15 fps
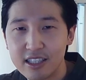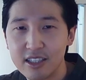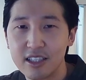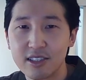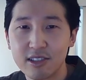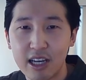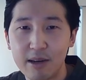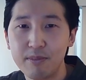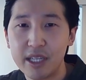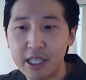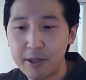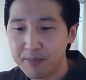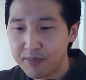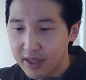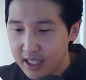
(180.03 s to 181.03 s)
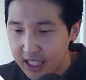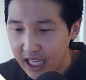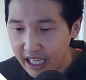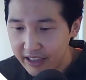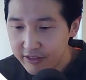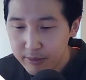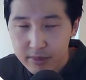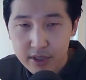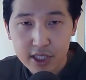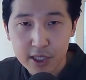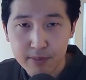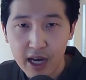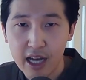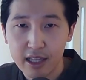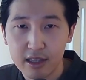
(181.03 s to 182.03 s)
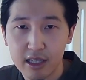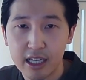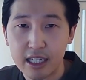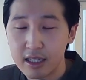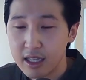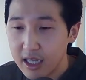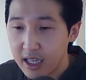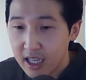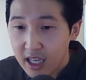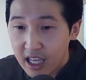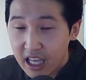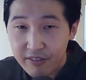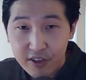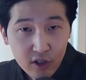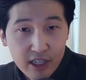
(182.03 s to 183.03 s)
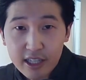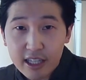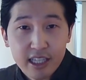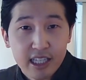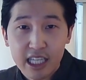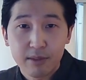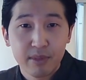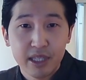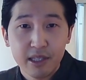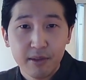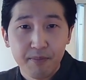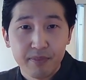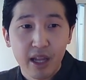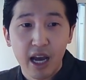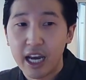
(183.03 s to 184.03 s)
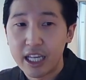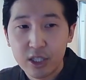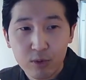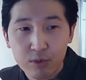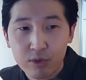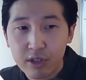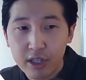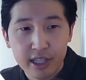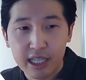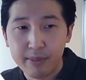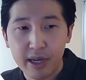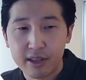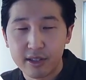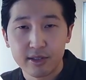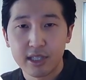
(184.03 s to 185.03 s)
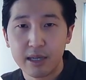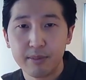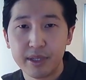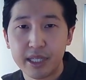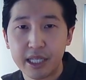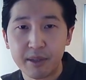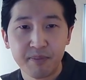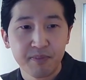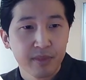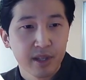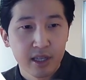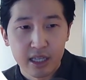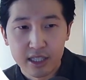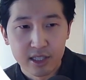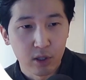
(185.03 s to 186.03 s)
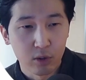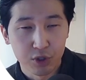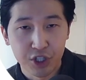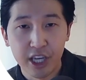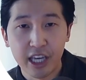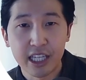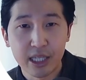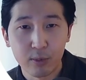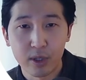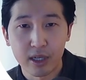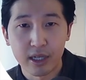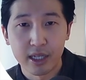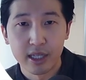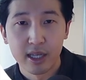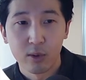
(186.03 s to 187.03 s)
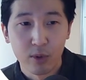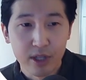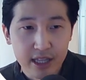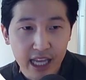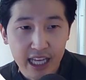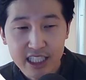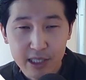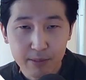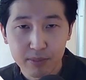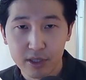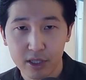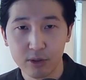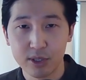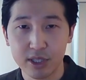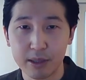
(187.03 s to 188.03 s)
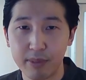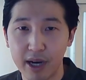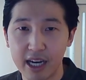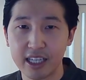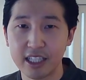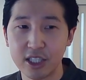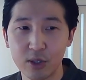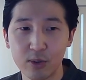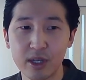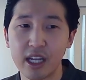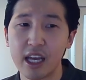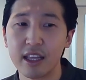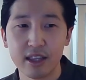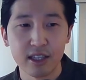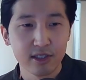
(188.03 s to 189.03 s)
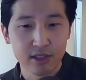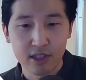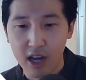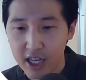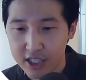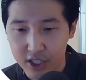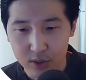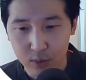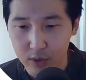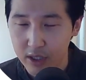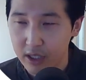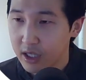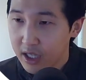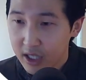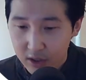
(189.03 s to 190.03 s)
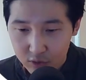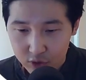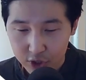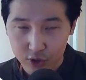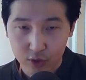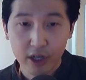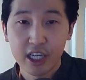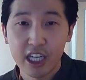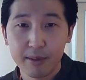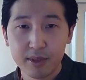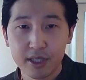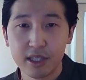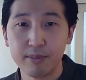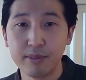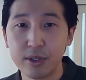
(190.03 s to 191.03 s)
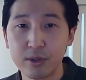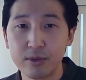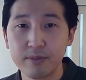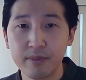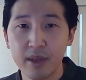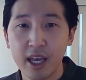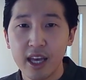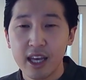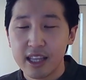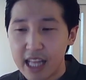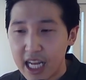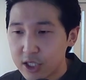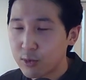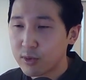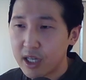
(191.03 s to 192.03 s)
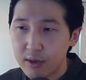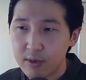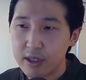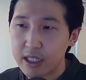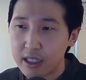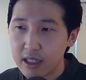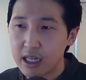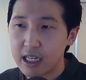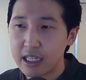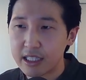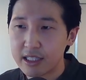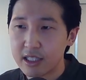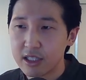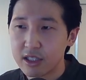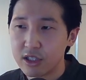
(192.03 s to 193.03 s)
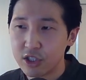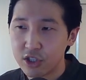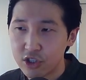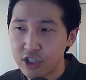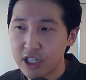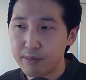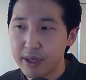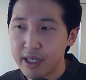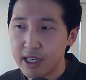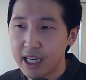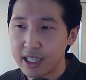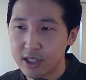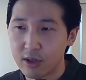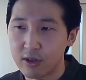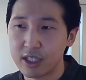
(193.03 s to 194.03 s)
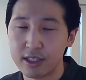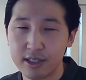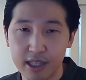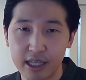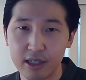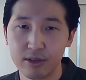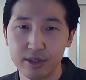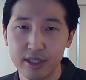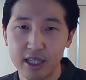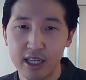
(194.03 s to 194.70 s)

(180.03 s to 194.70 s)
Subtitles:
this company, gave them the spotlight. If you're anything like me, I knew nothing about this company until January. When Nancy Pelosi bought into it and this stock just went straight up to the moon, that's when I realized the ship has already sailed.